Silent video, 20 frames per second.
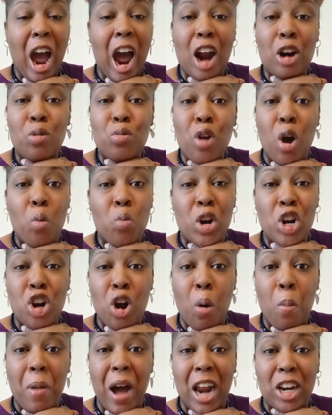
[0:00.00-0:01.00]
I don't know what
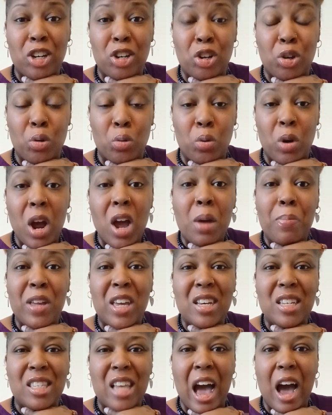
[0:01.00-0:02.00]
nobody do
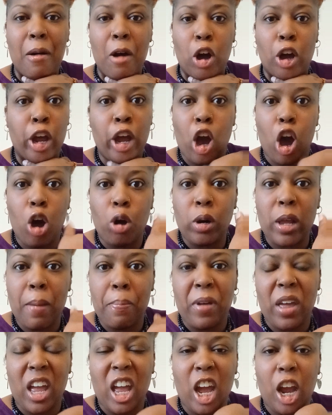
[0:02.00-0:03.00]
because I can only
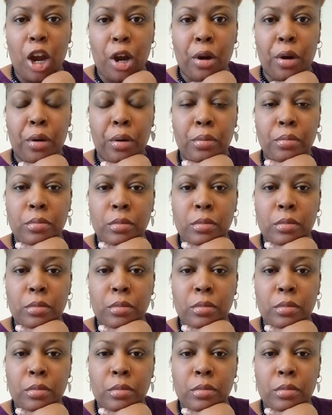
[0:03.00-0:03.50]
be here.